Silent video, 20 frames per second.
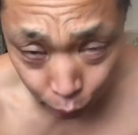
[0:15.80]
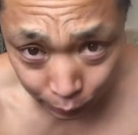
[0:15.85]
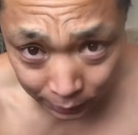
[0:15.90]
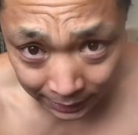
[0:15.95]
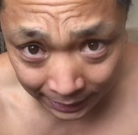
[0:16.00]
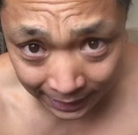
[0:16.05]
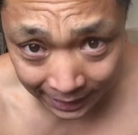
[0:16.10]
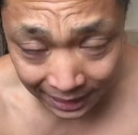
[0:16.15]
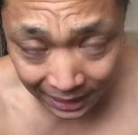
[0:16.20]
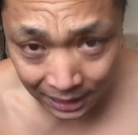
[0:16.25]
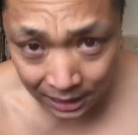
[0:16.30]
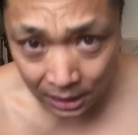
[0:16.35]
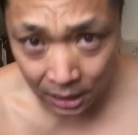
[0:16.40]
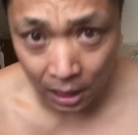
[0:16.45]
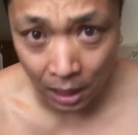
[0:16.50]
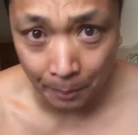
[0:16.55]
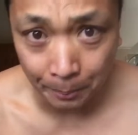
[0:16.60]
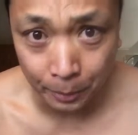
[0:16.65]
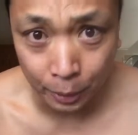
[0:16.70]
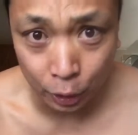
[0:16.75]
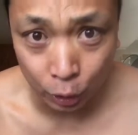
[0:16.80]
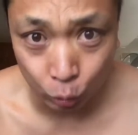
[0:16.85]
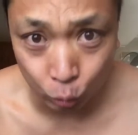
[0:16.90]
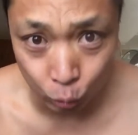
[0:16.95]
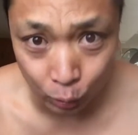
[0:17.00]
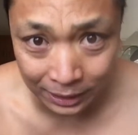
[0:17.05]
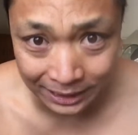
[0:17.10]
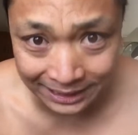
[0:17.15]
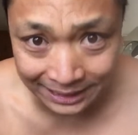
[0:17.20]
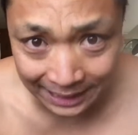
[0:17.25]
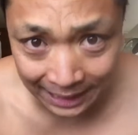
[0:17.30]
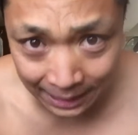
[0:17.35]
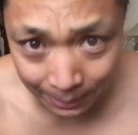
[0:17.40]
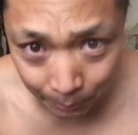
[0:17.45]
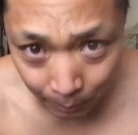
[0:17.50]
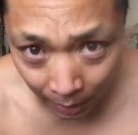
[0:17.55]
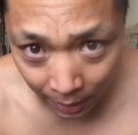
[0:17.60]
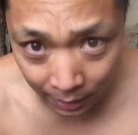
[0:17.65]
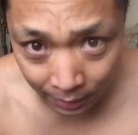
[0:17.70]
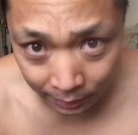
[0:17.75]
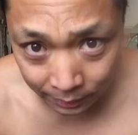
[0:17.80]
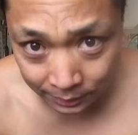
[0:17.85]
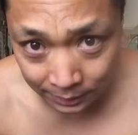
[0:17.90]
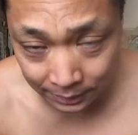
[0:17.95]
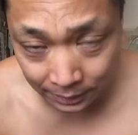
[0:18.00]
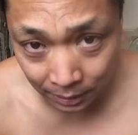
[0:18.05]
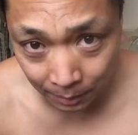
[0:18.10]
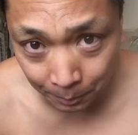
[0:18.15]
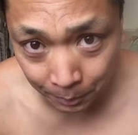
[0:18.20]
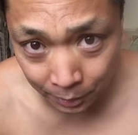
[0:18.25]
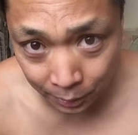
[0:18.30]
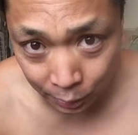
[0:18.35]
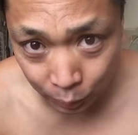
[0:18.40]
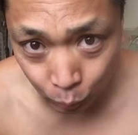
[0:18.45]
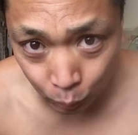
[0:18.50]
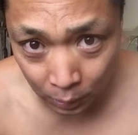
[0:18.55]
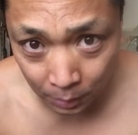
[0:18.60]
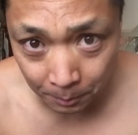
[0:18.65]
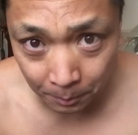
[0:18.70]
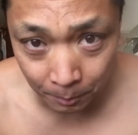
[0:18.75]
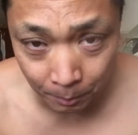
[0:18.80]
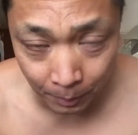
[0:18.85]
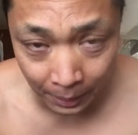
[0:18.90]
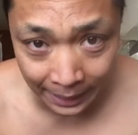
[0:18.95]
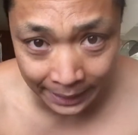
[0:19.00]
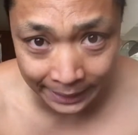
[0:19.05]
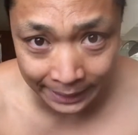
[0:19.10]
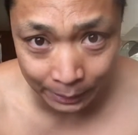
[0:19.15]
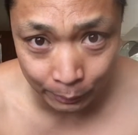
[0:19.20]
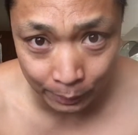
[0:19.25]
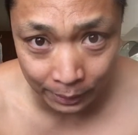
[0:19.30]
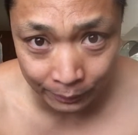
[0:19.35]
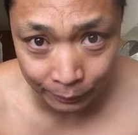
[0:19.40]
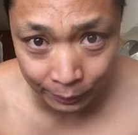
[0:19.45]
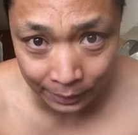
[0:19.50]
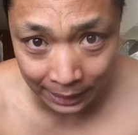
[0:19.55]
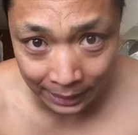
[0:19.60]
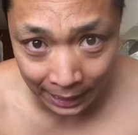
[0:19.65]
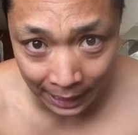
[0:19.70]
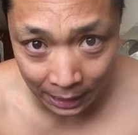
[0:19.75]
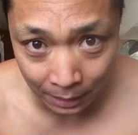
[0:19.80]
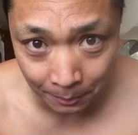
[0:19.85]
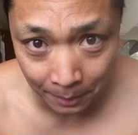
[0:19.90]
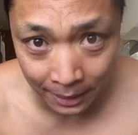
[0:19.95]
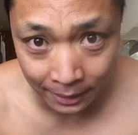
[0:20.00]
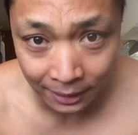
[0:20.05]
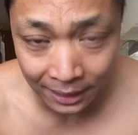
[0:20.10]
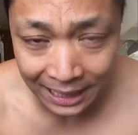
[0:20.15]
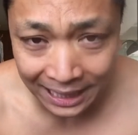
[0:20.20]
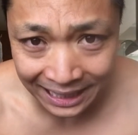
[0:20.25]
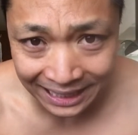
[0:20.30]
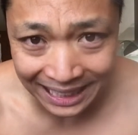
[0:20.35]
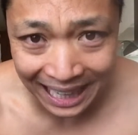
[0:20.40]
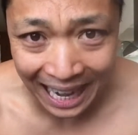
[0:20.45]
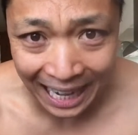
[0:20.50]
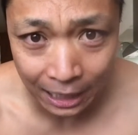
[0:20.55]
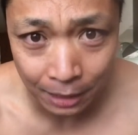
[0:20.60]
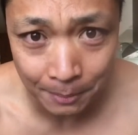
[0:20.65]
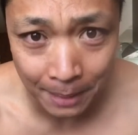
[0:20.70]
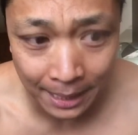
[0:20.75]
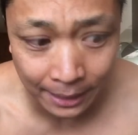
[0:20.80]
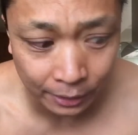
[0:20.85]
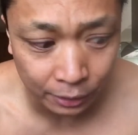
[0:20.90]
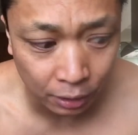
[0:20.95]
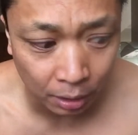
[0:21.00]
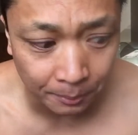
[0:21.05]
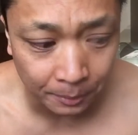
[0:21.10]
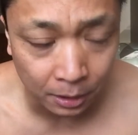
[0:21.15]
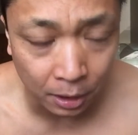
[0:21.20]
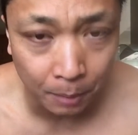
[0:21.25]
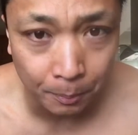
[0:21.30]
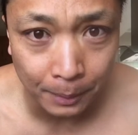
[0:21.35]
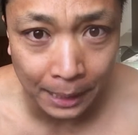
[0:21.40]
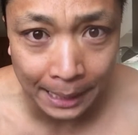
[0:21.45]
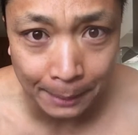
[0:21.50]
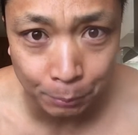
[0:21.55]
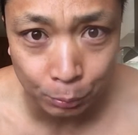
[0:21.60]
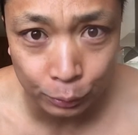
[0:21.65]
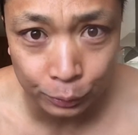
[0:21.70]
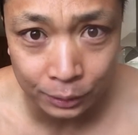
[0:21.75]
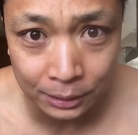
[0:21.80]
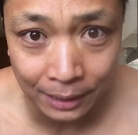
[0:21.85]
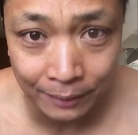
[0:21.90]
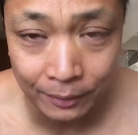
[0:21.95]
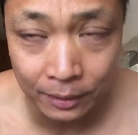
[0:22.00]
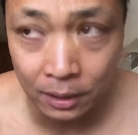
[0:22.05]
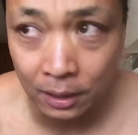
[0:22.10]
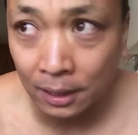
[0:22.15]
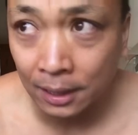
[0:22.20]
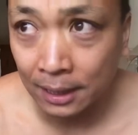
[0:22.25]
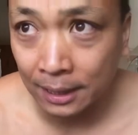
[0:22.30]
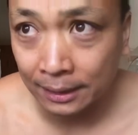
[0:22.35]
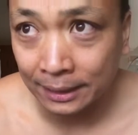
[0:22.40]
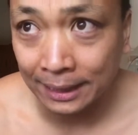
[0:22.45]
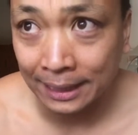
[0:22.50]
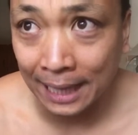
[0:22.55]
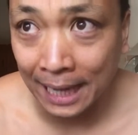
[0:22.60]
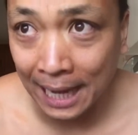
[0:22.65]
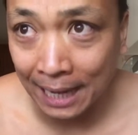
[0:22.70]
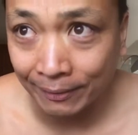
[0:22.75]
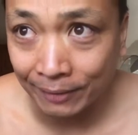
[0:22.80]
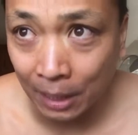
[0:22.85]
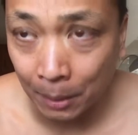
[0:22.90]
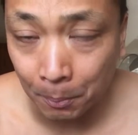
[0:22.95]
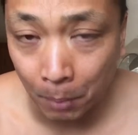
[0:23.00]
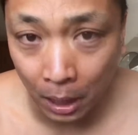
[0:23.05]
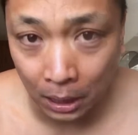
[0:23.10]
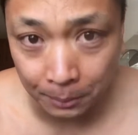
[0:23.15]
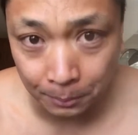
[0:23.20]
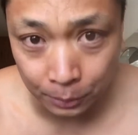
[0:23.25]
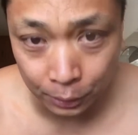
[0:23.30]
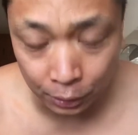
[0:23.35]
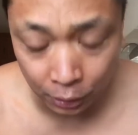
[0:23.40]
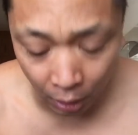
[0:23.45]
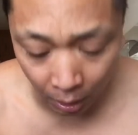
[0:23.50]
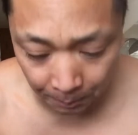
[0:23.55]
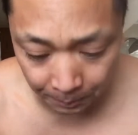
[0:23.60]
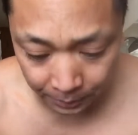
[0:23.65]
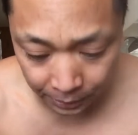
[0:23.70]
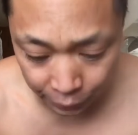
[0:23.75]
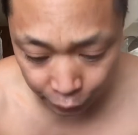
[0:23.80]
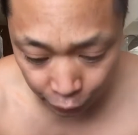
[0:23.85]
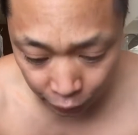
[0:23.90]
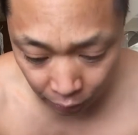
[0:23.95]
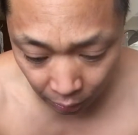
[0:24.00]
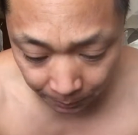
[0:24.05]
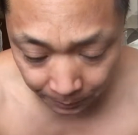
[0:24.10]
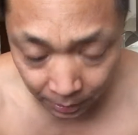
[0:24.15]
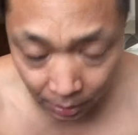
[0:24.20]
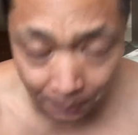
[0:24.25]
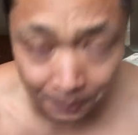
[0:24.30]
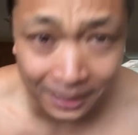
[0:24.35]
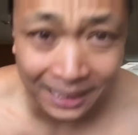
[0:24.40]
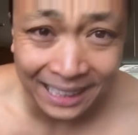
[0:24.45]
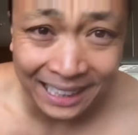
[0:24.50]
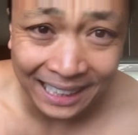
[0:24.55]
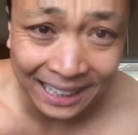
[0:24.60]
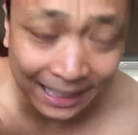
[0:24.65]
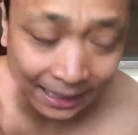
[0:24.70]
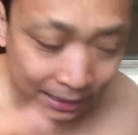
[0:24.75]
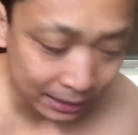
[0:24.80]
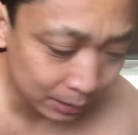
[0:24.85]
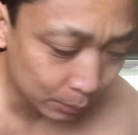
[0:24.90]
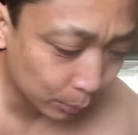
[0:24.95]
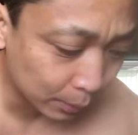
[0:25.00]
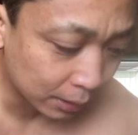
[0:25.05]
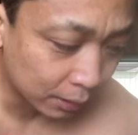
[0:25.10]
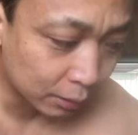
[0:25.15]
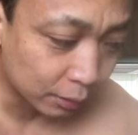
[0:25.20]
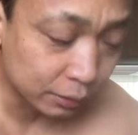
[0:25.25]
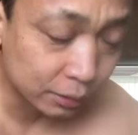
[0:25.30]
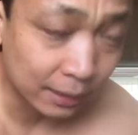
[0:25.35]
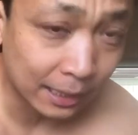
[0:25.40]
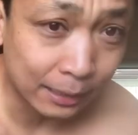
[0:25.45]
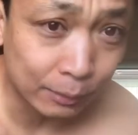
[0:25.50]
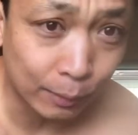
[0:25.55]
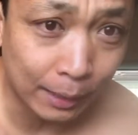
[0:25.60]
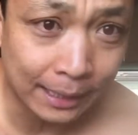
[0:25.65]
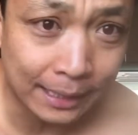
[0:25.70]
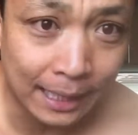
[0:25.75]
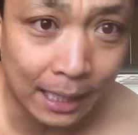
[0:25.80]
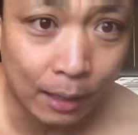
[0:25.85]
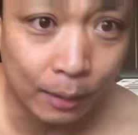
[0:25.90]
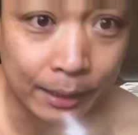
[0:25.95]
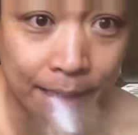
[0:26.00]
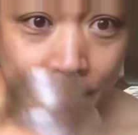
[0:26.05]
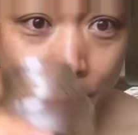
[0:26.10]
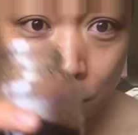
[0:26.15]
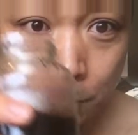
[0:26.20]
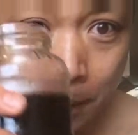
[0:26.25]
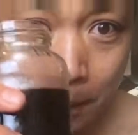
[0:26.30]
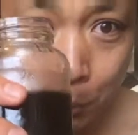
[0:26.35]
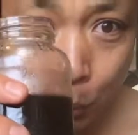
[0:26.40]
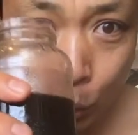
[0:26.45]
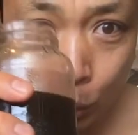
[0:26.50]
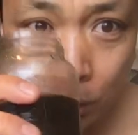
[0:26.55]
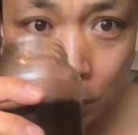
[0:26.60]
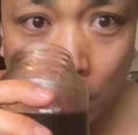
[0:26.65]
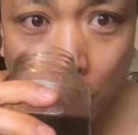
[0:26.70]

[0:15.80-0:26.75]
today. I'm gonna run 10 miles and then I'm gonna swim, bike, get ready for that Ironman. The Ironman is coming up April 7th. Then I have that bodybuilding competition coming up. This is what it looks like right now. Here's my morning